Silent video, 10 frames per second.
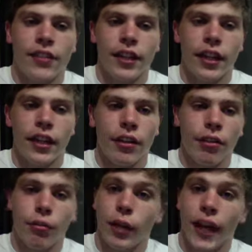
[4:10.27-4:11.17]
a
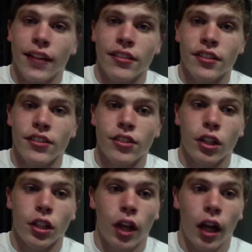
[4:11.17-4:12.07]
3-axis
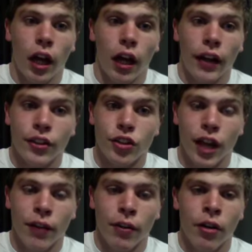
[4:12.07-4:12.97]

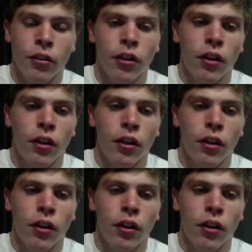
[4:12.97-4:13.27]
gyro